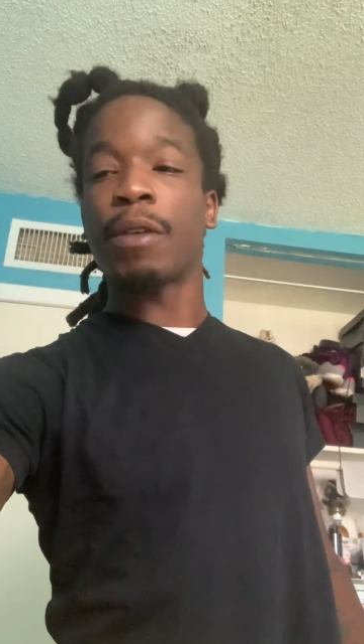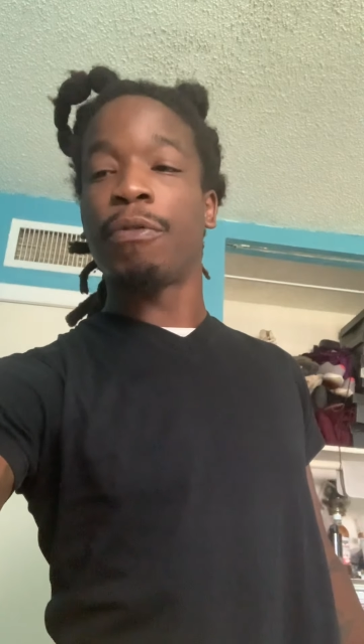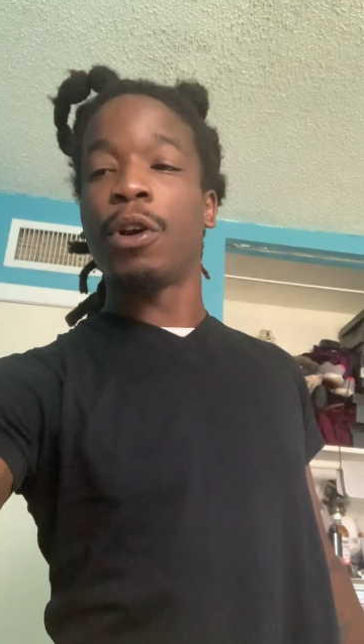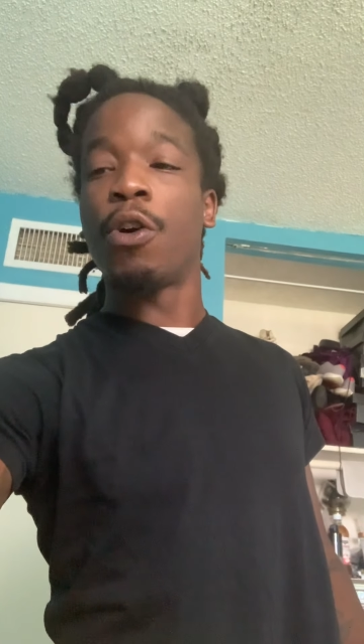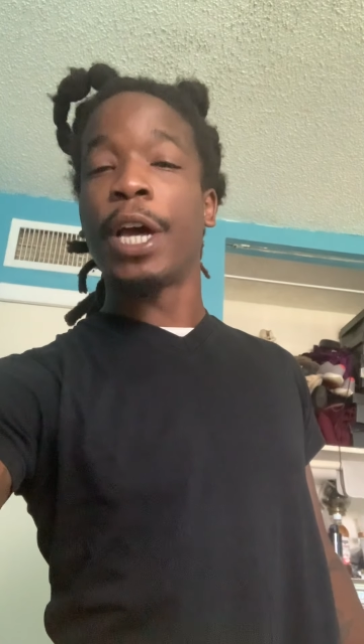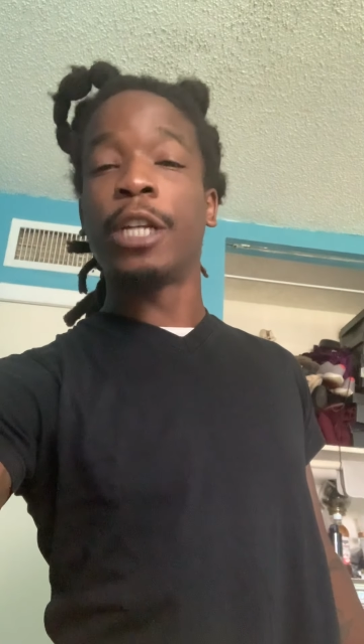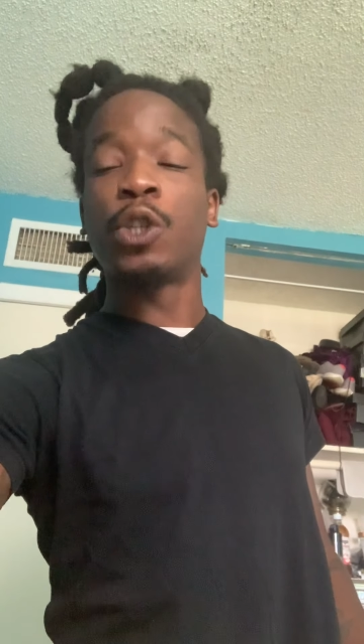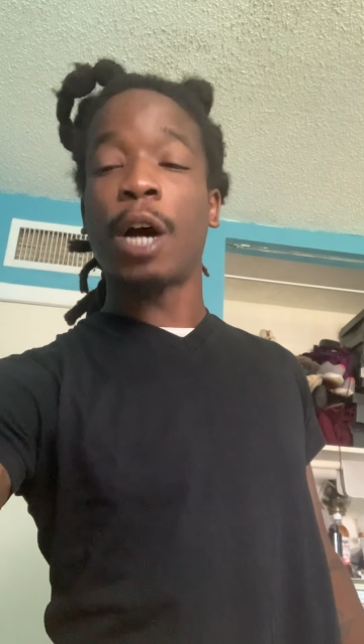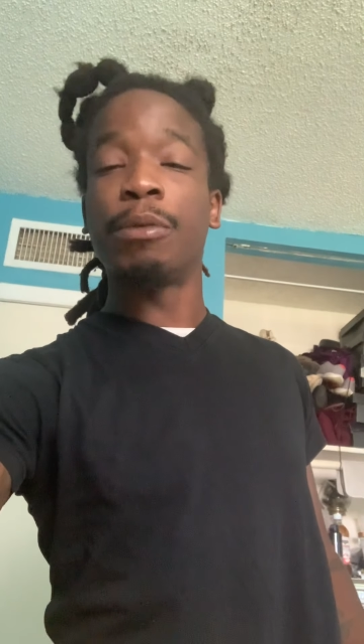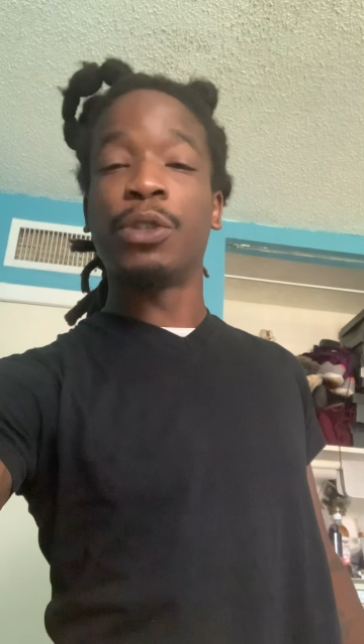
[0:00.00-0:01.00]
Gonna go ahead and
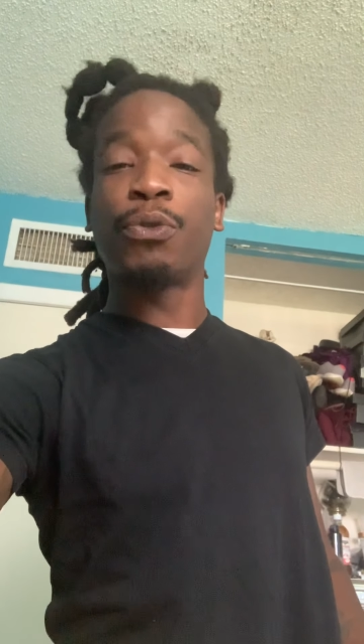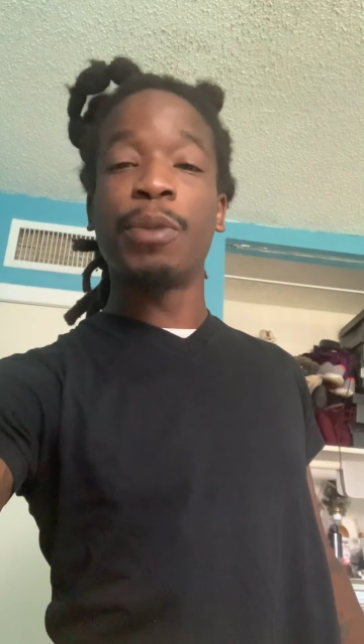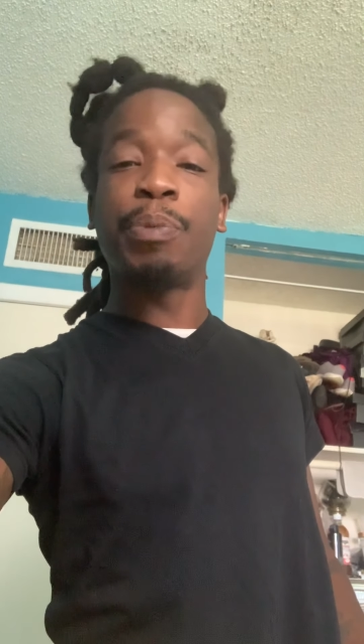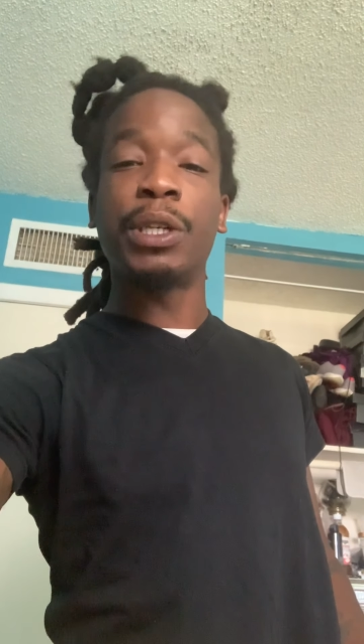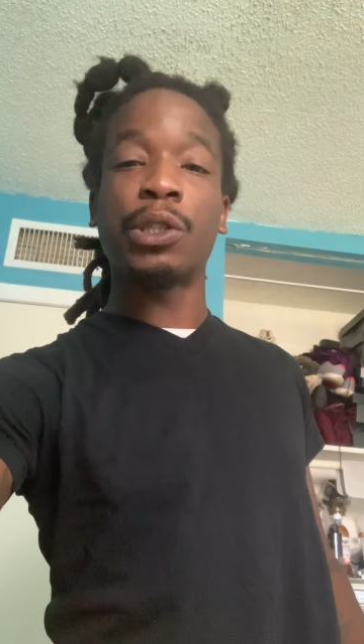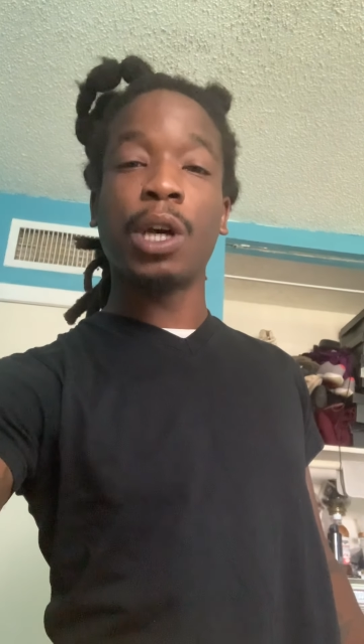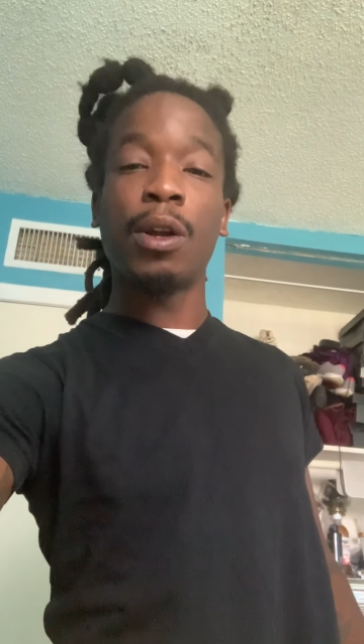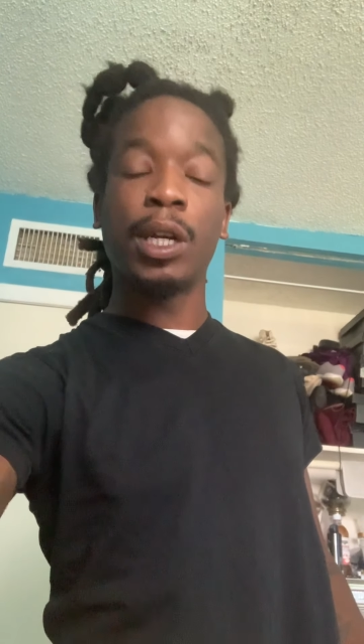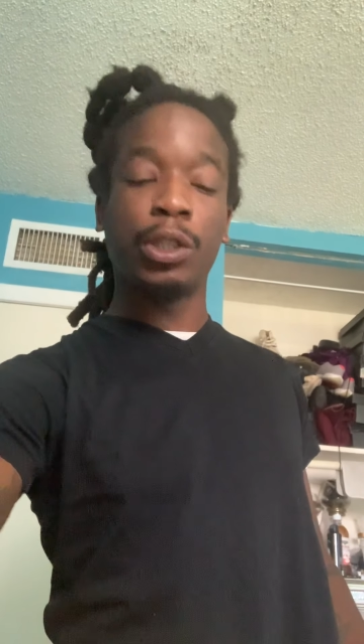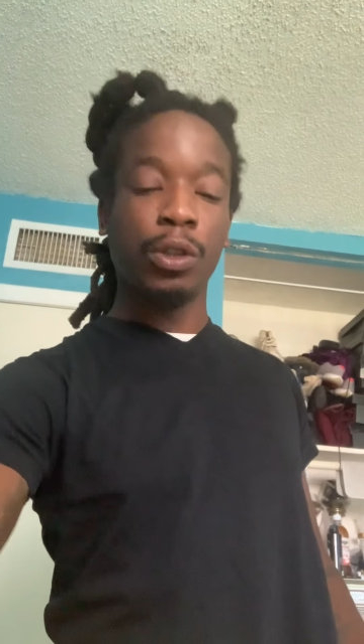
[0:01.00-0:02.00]
drop these free picks so y'all
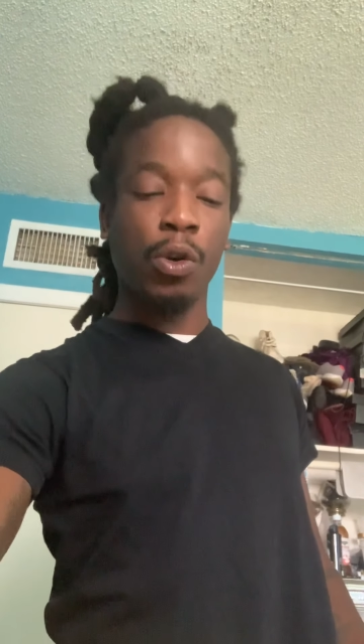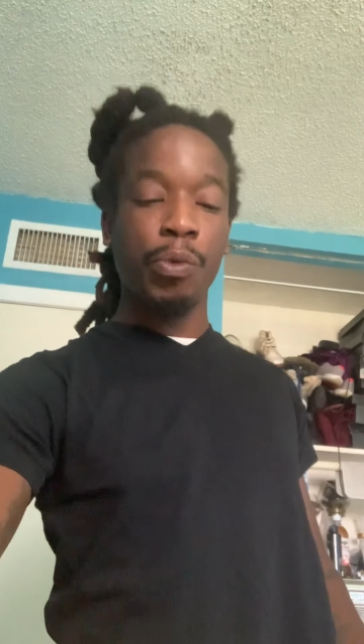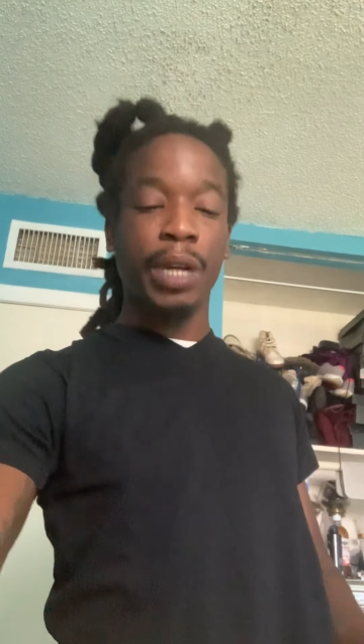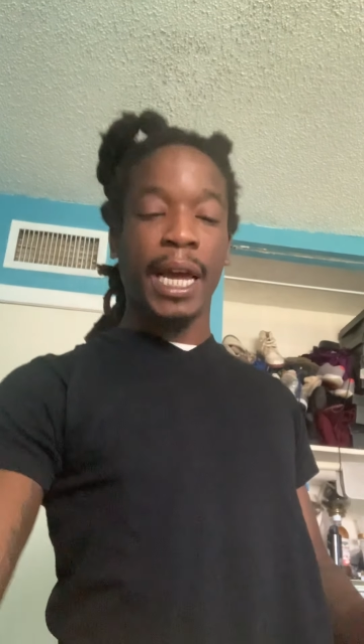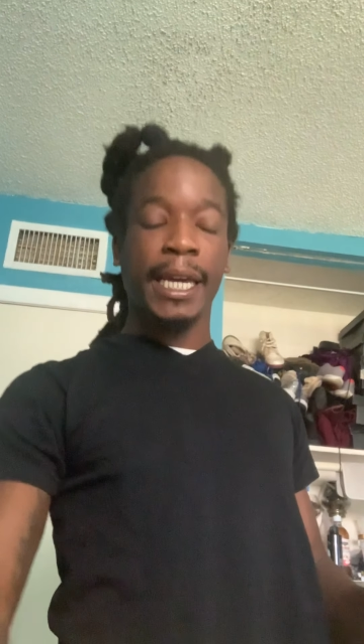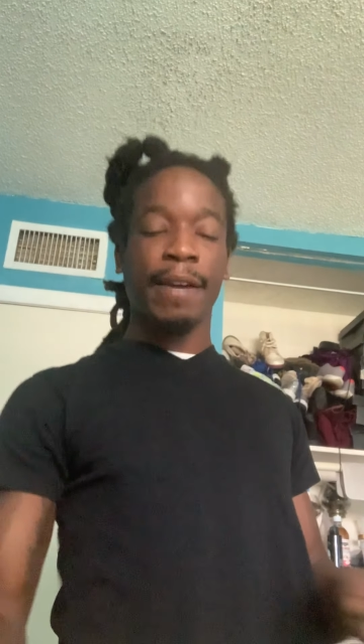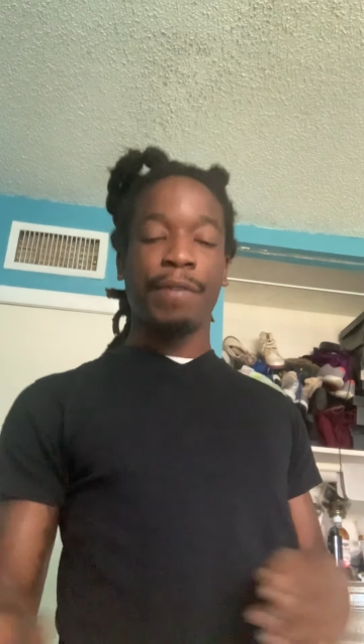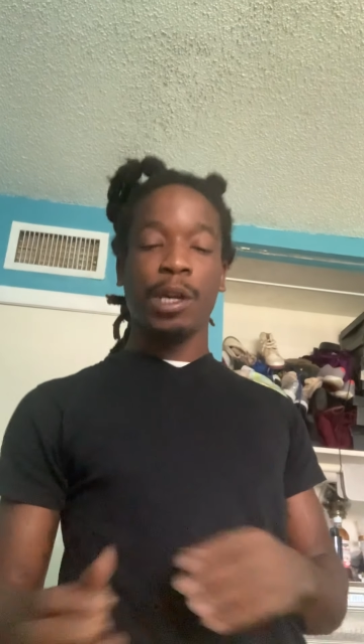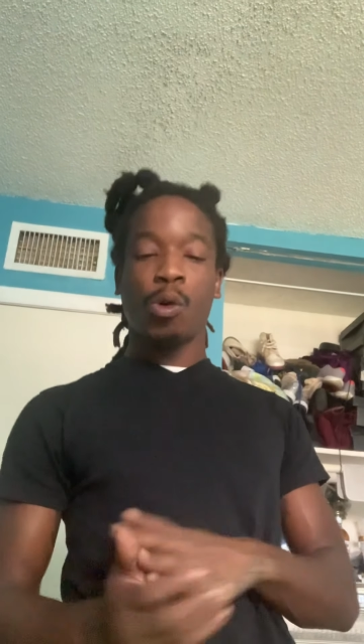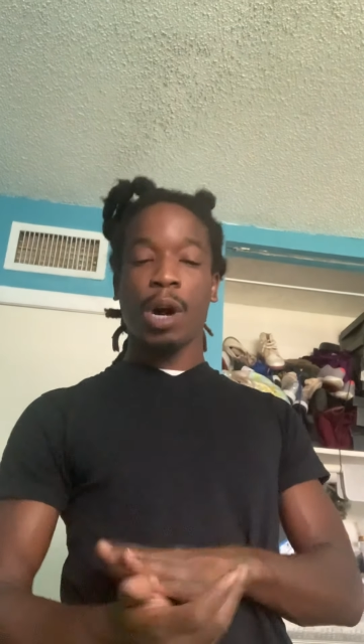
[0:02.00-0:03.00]
let you know who we like. Can't
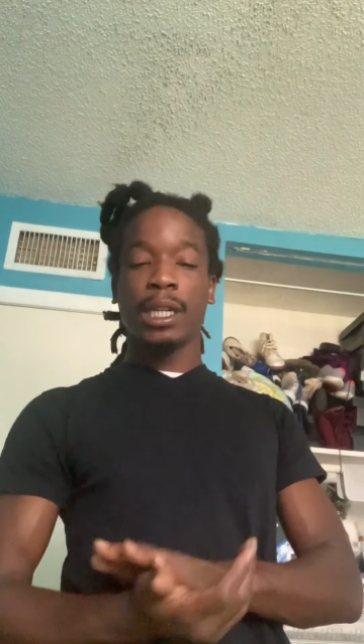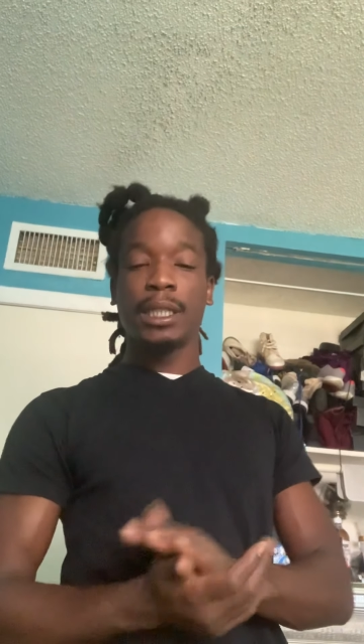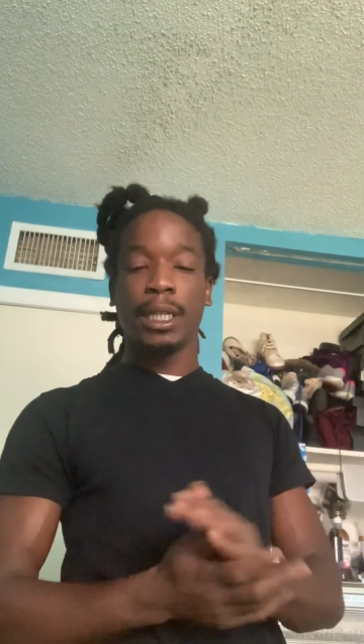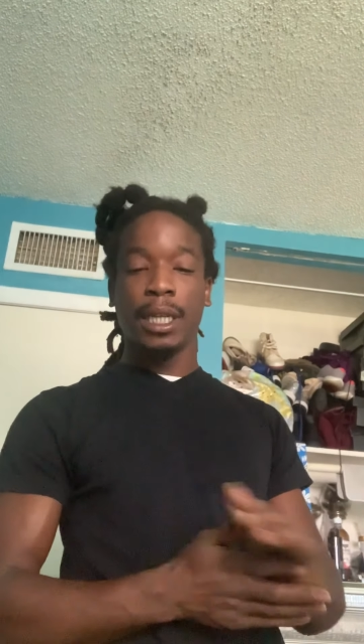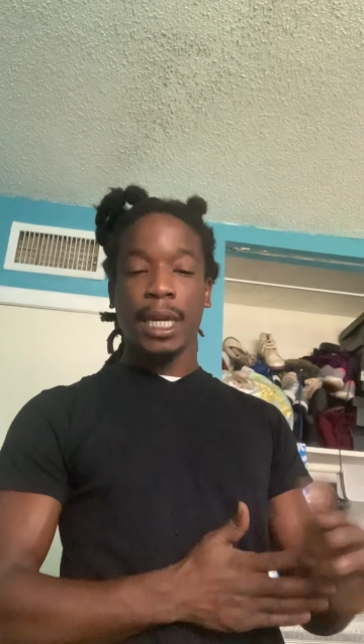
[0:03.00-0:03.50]
forget quality.